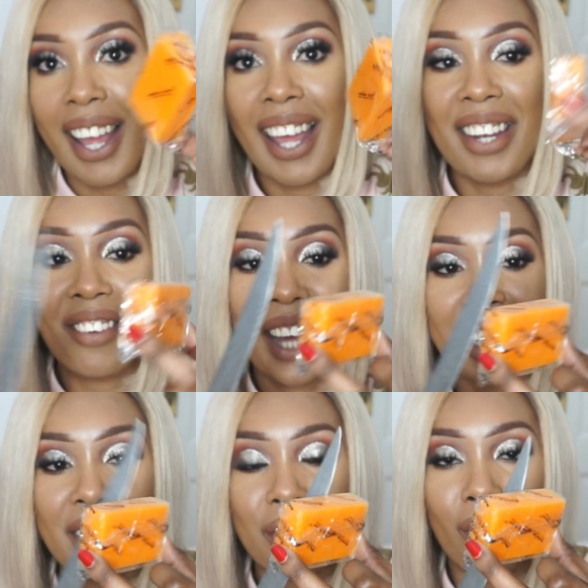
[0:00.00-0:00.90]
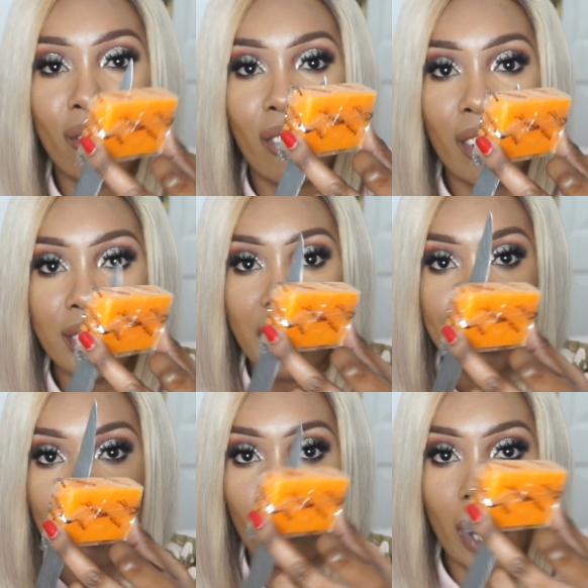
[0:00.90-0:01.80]
and you cut it into 4
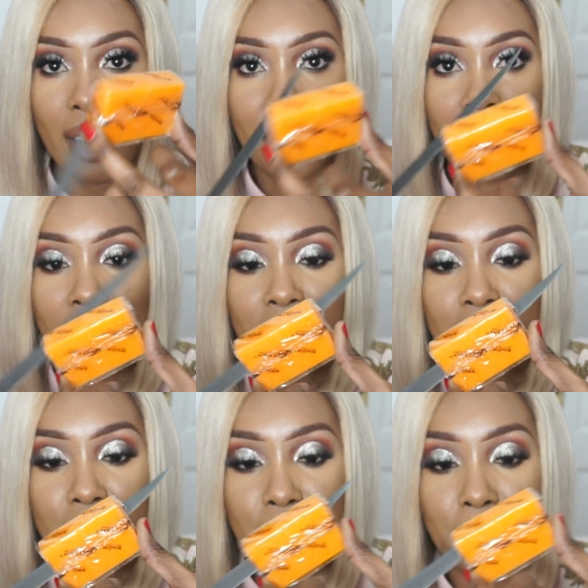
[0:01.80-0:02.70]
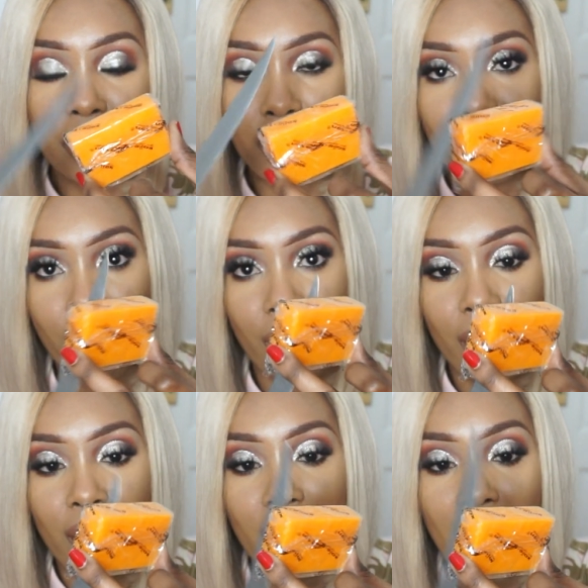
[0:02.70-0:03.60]
sections, 1, 2, 3, 4.
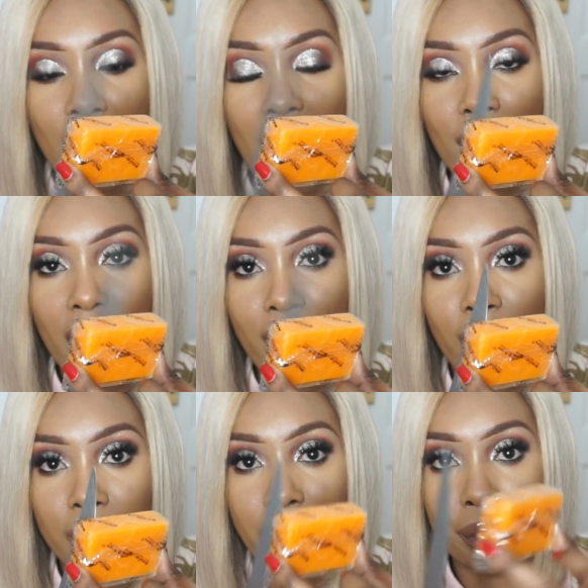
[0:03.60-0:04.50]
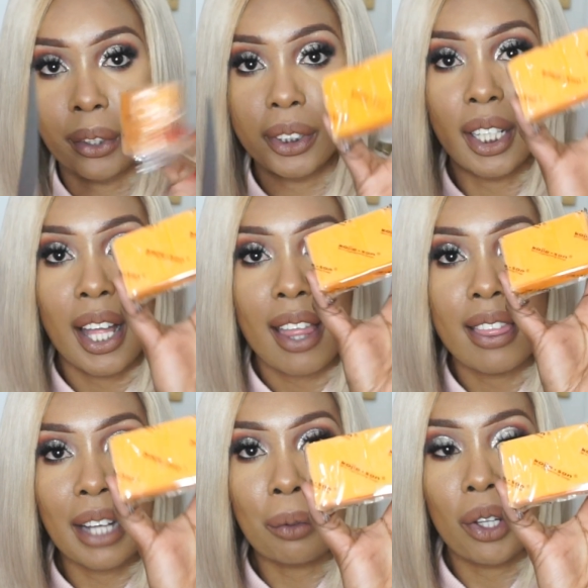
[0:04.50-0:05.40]
You have like 4 sections.
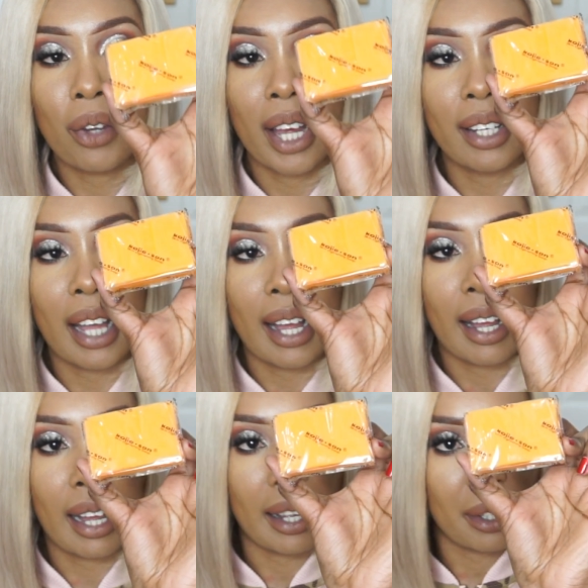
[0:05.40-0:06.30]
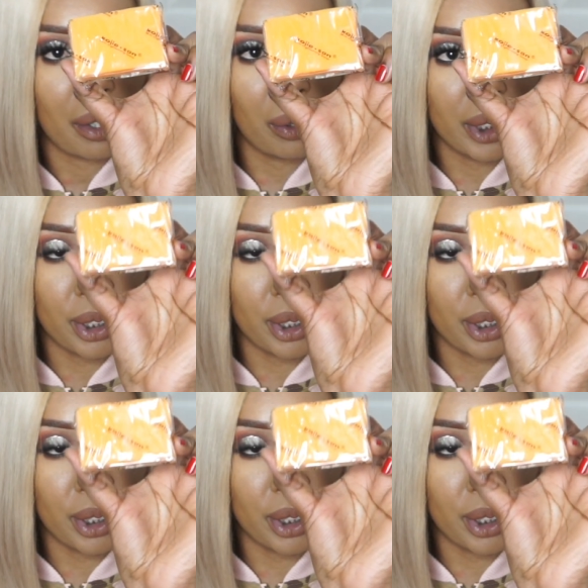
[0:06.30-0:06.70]
That way you can use